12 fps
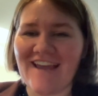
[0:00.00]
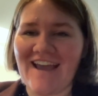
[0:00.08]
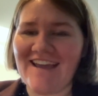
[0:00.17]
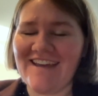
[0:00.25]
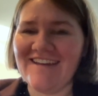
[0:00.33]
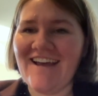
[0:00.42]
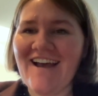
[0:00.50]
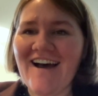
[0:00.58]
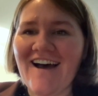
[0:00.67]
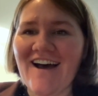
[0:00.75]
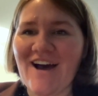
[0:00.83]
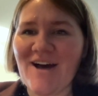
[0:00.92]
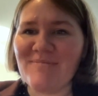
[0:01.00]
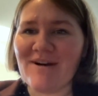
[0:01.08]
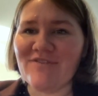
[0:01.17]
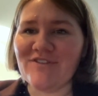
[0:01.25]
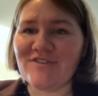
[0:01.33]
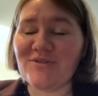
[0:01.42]
day um,
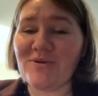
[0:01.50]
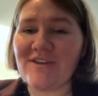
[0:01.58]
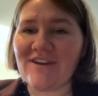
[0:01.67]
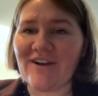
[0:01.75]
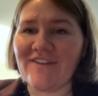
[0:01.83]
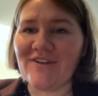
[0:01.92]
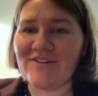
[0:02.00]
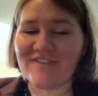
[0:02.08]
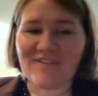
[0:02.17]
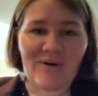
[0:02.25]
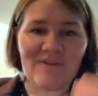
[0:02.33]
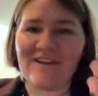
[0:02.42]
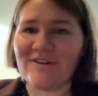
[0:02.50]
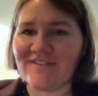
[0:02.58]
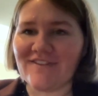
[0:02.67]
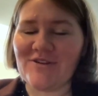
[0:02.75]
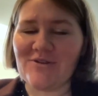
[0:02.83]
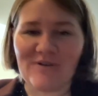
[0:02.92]
of the school year and they're just told, here's
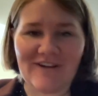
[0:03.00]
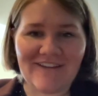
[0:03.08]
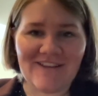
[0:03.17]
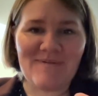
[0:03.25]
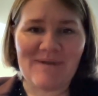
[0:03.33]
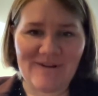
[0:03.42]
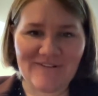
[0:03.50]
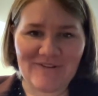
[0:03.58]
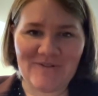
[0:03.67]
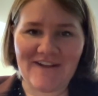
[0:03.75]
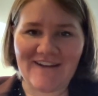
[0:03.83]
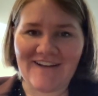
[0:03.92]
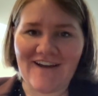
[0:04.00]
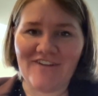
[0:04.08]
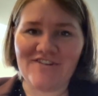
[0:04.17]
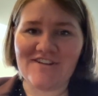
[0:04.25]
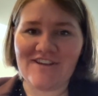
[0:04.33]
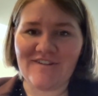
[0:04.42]
the new curriculum, here's the new
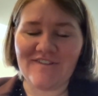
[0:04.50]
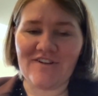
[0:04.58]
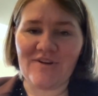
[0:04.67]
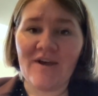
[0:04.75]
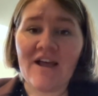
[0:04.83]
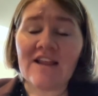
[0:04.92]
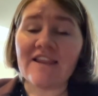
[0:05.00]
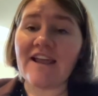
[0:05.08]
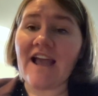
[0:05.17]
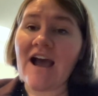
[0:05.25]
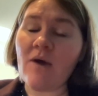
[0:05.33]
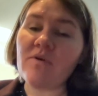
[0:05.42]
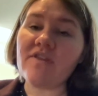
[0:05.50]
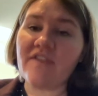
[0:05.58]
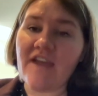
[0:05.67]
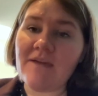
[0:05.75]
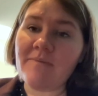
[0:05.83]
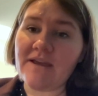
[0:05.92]
technology, here's the new, like, how are
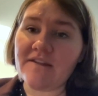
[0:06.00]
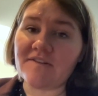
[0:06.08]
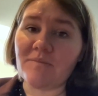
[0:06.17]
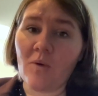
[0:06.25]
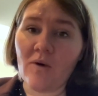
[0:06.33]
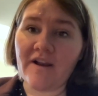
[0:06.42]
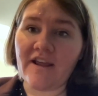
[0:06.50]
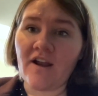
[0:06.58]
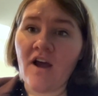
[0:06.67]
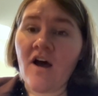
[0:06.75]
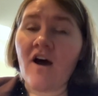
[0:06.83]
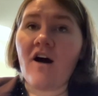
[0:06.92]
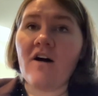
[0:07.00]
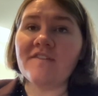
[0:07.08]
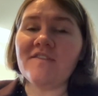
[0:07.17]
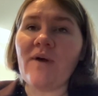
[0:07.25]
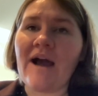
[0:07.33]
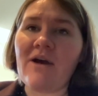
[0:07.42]
they being supported?
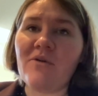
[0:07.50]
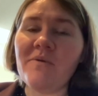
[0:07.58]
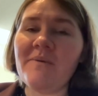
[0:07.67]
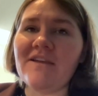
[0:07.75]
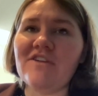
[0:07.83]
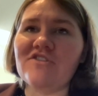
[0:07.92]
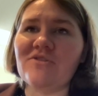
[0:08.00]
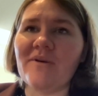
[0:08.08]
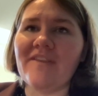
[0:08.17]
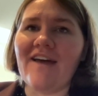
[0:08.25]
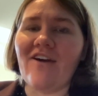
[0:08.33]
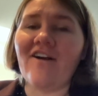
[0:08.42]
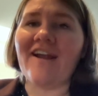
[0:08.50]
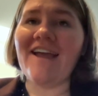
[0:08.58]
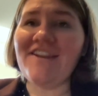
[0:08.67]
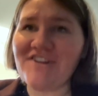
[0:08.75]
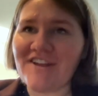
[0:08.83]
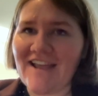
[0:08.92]
Also, how are we making sure that our
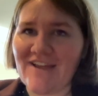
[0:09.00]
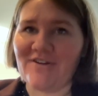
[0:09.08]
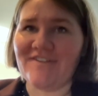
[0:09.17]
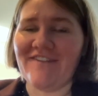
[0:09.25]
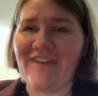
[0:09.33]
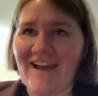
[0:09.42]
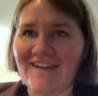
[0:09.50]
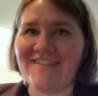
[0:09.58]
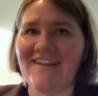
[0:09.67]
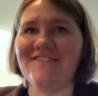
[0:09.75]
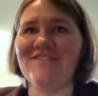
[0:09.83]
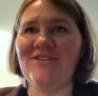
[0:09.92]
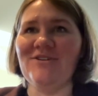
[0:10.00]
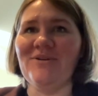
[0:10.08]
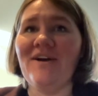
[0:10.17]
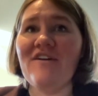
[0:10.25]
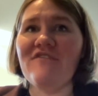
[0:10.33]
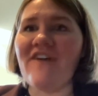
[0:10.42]
educators have access to
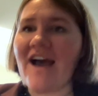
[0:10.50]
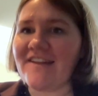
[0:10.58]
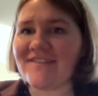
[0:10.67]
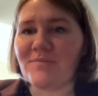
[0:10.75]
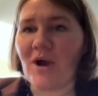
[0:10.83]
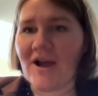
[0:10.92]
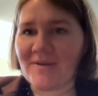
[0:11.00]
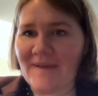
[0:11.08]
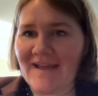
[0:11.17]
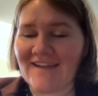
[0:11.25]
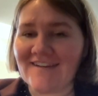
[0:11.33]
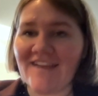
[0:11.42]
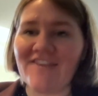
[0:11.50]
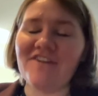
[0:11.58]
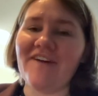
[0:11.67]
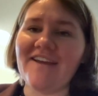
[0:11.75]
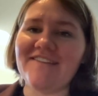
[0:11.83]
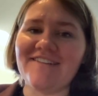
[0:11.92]
fast broadband and the
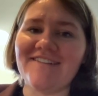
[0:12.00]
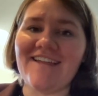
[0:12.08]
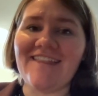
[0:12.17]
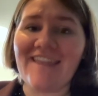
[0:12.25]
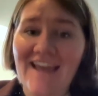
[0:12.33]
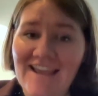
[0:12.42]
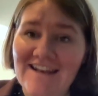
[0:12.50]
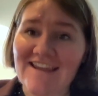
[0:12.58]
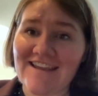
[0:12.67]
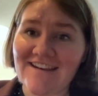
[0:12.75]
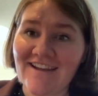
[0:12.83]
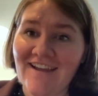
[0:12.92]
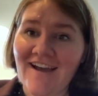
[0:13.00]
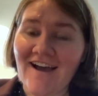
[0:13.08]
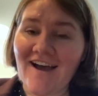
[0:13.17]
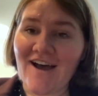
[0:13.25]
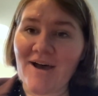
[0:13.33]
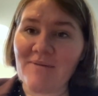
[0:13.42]
devices that they need?
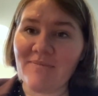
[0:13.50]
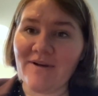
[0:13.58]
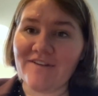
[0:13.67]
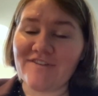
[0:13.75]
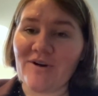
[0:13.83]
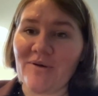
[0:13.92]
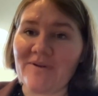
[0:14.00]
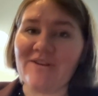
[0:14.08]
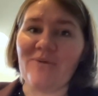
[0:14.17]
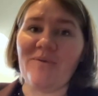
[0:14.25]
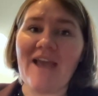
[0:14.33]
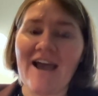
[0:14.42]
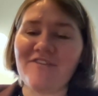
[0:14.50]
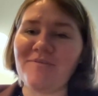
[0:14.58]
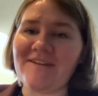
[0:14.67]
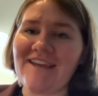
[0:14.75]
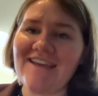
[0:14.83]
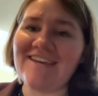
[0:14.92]
Um, so, you know, we have to
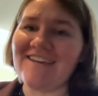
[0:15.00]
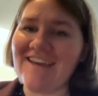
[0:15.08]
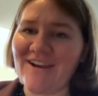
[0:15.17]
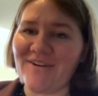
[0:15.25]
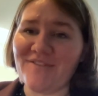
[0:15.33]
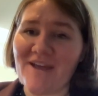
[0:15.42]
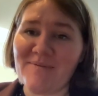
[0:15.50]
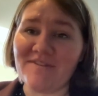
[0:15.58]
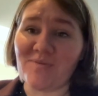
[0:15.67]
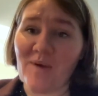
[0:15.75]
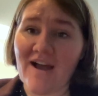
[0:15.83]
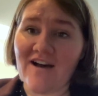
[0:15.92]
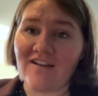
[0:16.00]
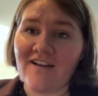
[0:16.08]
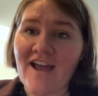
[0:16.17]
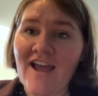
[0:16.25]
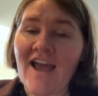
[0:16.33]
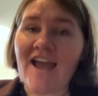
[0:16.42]
be taking care of them as well.
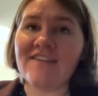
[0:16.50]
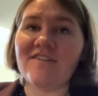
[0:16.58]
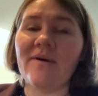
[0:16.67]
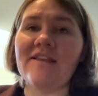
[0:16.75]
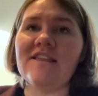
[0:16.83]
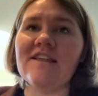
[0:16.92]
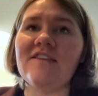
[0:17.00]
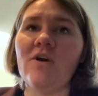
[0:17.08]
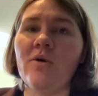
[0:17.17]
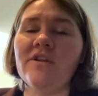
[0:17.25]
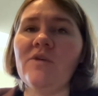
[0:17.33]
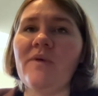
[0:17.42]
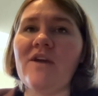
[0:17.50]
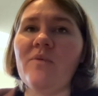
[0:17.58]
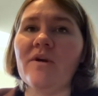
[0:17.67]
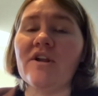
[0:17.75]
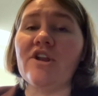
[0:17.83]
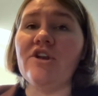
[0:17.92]
And so I think the only way
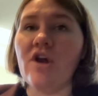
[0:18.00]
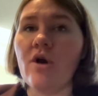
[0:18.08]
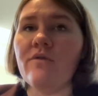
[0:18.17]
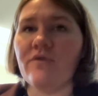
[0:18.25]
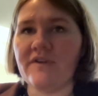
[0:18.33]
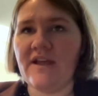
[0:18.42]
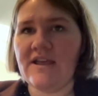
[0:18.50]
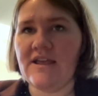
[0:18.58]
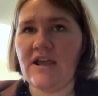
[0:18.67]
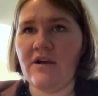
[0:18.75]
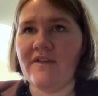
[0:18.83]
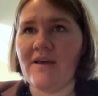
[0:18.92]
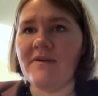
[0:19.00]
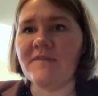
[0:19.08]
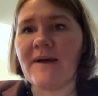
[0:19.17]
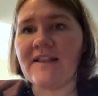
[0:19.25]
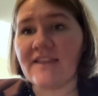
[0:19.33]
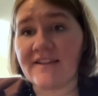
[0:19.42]
we're going to know if we're taking care of them is
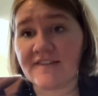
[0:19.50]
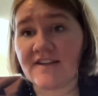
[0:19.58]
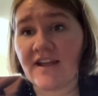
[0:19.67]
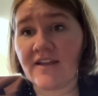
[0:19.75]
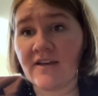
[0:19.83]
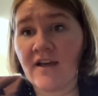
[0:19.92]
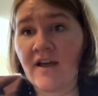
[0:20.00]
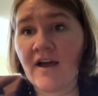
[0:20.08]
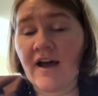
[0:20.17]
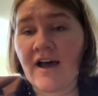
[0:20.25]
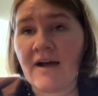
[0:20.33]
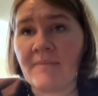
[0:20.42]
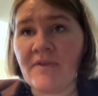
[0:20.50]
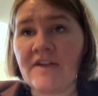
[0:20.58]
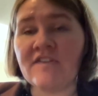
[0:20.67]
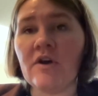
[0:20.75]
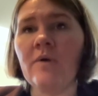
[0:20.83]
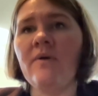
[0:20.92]
by listening. Um,
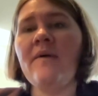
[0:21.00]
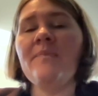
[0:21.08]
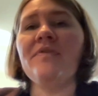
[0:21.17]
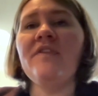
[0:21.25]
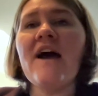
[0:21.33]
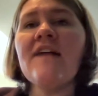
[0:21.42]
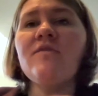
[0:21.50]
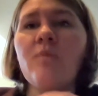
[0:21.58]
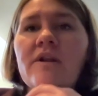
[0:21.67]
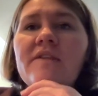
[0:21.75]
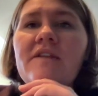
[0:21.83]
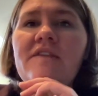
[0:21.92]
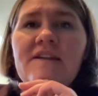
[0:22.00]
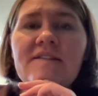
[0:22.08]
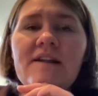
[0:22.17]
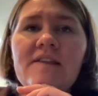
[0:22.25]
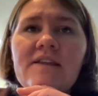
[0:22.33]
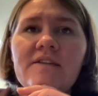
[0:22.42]
and so that's one of the things
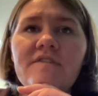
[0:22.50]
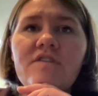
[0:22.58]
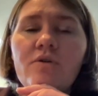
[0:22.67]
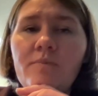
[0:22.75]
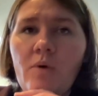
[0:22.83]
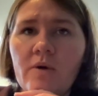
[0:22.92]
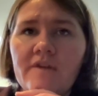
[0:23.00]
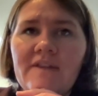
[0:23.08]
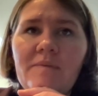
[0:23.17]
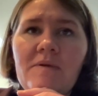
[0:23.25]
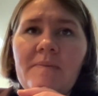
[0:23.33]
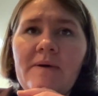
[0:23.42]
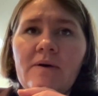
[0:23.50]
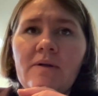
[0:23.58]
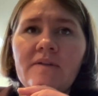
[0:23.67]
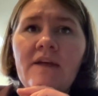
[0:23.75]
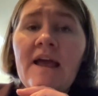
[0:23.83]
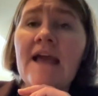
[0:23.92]
that I think is so important that we
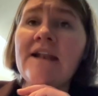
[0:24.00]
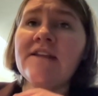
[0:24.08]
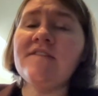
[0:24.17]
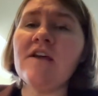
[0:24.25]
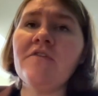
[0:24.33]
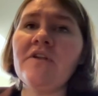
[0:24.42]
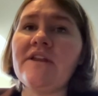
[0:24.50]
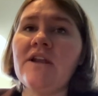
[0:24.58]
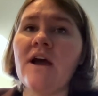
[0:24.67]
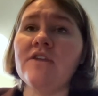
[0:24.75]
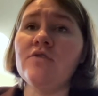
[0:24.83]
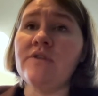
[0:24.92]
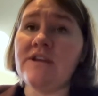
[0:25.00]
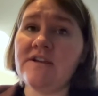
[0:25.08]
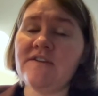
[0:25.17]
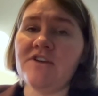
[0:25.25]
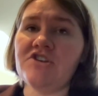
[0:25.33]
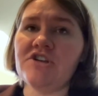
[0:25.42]
build. And it's definitely not unique
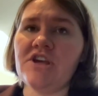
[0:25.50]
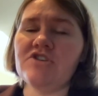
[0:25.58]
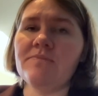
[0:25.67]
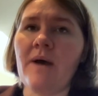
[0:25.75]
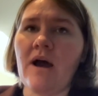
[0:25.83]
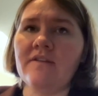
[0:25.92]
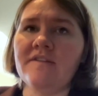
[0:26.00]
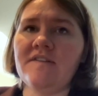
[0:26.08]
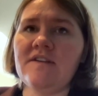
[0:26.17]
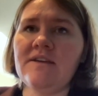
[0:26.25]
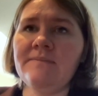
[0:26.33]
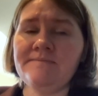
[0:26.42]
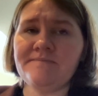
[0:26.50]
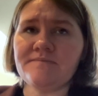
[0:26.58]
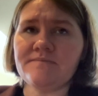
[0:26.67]
to education policy